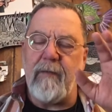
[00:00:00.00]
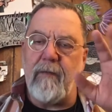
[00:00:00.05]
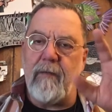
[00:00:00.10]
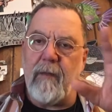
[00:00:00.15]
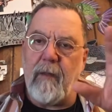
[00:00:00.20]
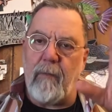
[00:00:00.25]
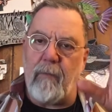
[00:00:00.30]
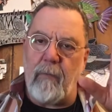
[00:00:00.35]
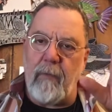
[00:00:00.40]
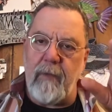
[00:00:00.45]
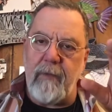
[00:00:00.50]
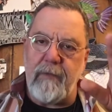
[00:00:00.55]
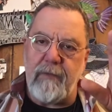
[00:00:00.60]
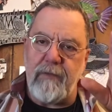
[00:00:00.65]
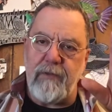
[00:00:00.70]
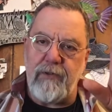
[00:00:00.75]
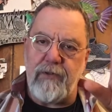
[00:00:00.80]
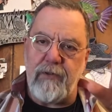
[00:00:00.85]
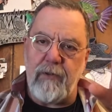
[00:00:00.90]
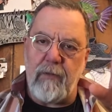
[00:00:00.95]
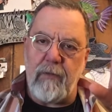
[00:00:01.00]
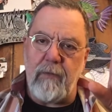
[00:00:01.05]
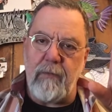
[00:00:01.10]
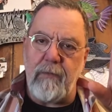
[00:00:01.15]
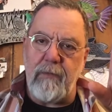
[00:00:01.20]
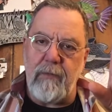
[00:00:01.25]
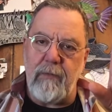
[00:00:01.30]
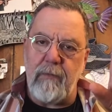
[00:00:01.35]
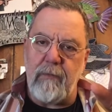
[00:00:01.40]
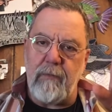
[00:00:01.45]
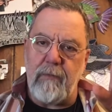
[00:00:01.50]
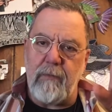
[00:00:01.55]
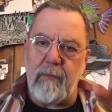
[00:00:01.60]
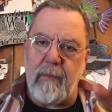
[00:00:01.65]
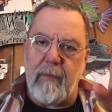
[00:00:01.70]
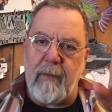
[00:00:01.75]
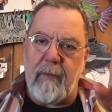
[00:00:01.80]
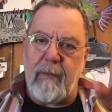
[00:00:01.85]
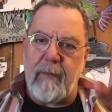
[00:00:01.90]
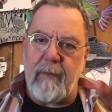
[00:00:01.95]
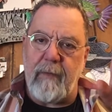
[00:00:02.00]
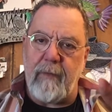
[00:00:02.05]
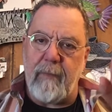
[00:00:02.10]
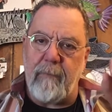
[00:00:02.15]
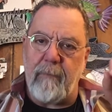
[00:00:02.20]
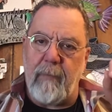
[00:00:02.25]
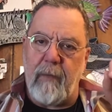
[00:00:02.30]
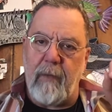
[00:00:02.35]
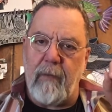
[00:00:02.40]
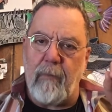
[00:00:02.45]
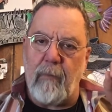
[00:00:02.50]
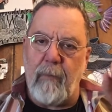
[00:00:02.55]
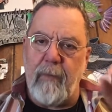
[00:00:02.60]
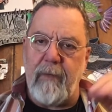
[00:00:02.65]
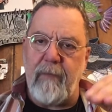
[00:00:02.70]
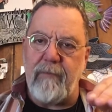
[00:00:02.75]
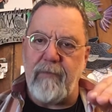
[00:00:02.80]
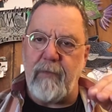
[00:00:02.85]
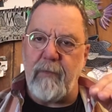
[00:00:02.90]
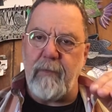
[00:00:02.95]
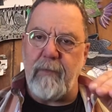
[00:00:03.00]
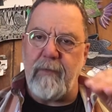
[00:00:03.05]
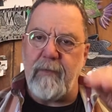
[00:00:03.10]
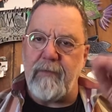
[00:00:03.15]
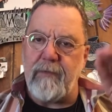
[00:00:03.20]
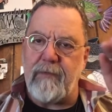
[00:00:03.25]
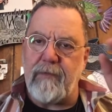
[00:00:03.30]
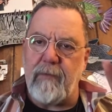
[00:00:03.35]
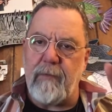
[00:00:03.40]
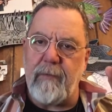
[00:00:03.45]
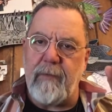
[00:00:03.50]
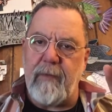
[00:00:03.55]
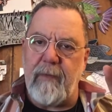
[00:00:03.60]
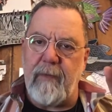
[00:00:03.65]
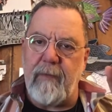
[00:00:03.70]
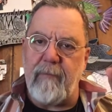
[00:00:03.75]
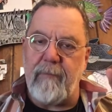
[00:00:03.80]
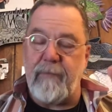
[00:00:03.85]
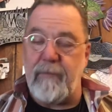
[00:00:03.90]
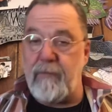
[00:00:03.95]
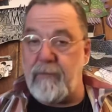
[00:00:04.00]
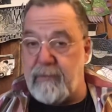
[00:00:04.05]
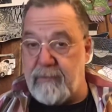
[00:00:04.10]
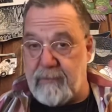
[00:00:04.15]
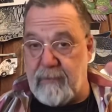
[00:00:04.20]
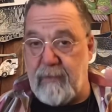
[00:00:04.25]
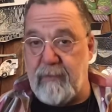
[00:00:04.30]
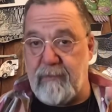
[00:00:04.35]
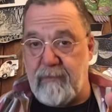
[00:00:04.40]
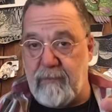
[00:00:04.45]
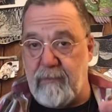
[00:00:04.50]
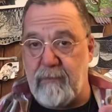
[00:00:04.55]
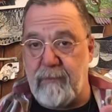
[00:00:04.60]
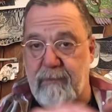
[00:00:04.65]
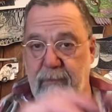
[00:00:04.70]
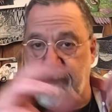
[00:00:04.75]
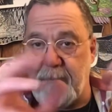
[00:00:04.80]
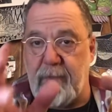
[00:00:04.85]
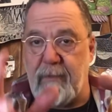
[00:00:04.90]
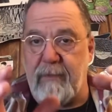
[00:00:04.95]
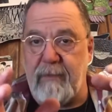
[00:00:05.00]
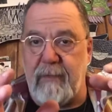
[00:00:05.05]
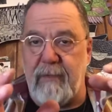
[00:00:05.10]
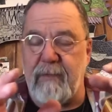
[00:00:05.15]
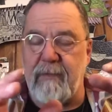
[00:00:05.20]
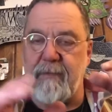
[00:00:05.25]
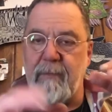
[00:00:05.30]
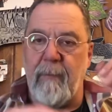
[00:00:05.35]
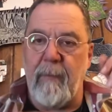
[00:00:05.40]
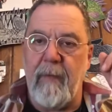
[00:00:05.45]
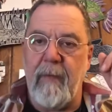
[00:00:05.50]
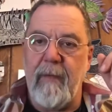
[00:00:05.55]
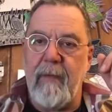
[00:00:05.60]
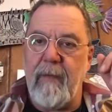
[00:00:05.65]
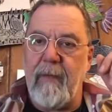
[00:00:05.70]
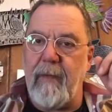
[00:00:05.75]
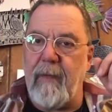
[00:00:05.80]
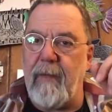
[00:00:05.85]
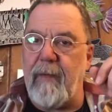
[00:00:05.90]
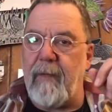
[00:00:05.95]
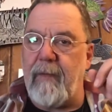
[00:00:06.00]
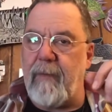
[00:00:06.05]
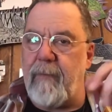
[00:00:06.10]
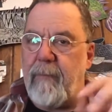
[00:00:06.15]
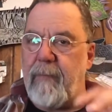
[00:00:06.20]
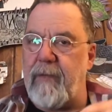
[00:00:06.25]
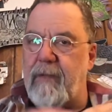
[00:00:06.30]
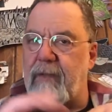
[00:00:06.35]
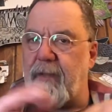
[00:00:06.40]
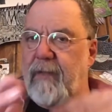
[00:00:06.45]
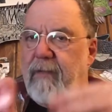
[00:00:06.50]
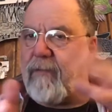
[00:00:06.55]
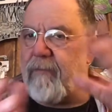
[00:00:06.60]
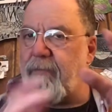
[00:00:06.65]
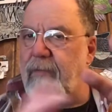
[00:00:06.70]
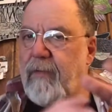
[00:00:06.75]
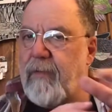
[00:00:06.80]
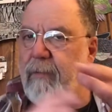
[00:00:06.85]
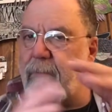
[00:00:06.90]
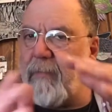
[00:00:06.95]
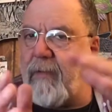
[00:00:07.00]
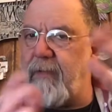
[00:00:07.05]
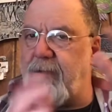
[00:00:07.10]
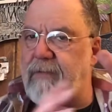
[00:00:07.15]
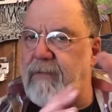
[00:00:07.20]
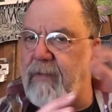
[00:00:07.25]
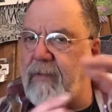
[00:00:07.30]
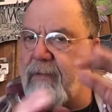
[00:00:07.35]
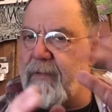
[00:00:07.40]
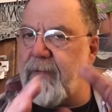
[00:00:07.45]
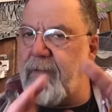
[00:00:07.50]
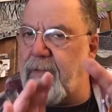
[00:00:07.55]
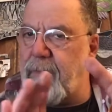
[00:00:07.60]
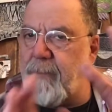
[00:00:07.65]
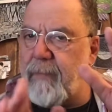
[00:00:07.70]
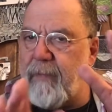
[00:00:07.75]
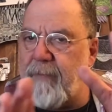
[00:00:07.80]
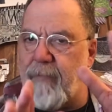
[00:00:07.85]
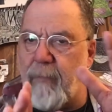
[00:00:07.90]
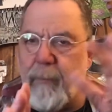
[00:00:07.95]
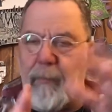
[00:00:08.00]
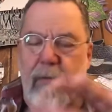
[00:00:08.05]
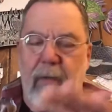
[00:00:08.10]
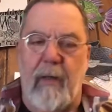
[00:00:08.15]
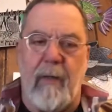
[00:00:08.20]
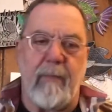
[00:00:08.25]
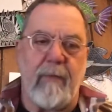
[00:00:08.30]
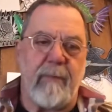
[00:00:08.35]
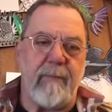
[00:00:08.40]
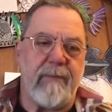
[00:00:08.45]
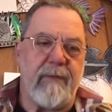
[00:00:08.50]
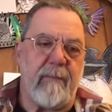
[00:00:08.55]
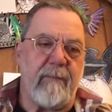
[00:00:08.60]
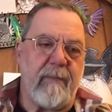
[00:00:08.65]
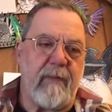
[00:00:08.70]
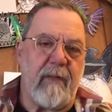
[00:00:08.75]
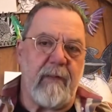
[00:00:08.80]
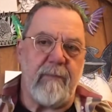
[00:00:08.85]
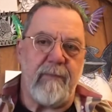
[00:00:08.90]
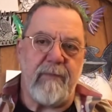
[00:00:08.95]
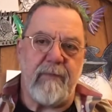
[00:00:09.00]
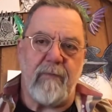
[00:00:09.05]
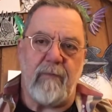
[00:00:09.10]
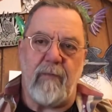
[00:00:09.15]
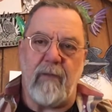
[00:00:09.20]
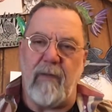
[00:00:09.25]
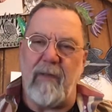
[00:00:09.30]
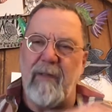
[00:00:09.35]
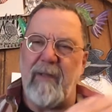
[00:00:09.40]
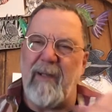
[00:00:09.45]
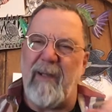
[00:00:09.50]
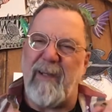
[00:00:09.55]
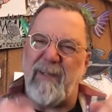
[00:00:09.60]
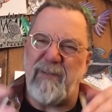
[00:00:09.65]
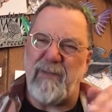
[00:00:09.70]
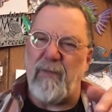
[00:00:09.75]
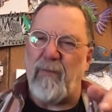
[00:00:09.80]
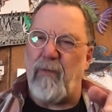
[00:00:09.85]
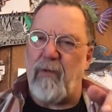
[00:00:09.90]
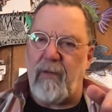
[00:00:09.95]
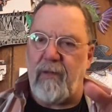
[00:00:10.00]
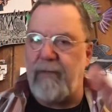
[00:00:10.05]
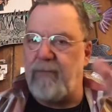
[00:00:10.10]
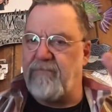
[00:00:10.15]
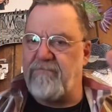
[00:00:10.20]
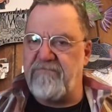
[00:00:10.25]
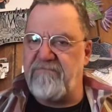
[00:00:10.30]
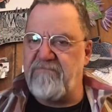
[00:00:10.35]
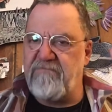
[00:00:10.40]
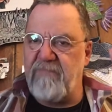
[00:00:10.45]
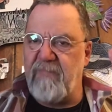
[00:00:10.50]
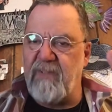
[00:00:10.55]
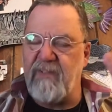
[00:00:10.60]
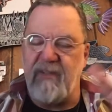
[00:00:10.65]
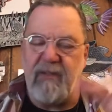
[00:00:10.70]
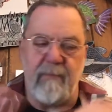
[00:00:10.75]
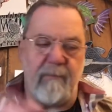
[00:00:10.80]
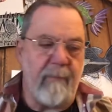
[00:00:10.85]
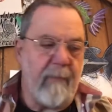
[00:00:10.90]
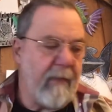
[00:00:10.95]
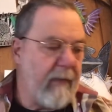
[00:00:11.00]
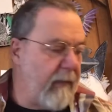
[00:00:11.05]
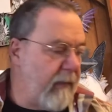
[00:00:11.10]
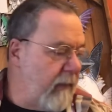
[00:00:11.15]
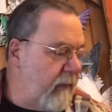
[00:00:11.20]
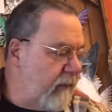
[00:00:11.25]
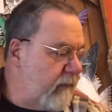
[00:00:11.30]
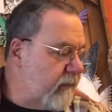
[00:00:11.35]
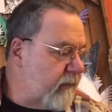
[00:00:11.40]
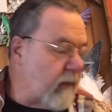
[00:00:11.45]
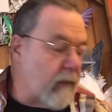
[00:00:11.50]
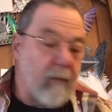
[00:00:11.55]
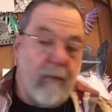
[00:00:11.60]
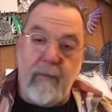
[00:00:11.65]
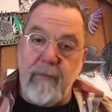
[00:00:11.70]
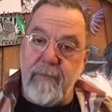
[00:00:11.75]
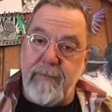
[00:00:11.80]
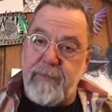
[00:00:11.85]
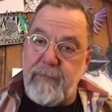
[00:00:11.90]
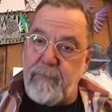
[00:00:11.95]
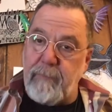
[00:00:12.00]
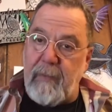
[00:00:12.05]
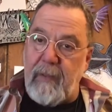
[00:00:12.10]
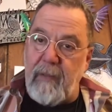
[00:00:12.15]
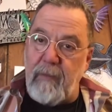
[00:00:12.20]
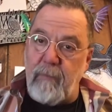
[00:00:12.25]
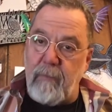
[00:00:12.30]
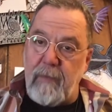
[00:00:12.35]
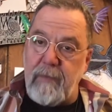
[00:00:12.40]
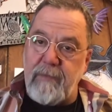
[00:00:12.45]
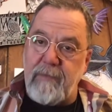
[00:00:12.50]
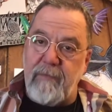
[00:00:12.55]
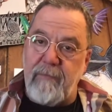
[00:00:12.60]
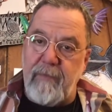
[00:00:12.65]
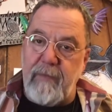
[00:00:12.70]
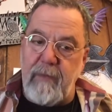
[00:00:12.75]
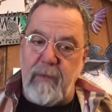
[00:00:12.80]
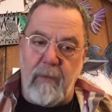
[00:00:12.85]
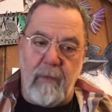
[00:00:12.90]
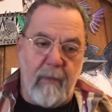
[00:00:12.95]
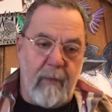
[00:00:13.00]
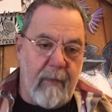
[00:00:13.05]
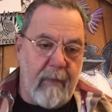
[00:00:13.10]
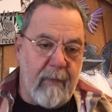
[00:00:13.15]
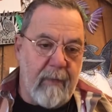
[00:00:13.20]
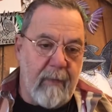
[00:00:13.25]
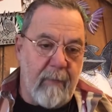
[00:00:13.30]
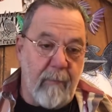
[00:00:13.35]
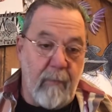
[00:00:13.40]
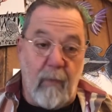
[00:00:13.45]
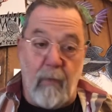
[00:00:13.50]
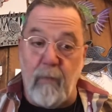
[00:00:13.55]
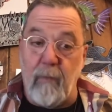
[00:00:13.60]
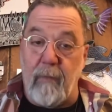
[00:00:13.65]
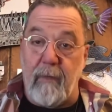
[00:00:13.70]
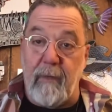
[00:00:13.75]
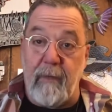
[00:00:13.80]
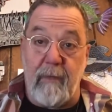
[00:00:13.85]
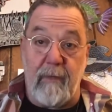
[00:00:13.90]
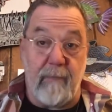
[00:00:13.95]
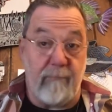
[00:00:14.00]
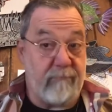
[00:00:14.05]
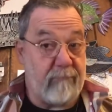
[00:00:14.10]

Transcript: I wanted to show you um, a way of doing it so that if you decide to do something like this, uh, it kind of eliminates a little bit of a problem sometimes, or a little extra work. That's it. So, sit back, watch the video. Uh, oh, uh,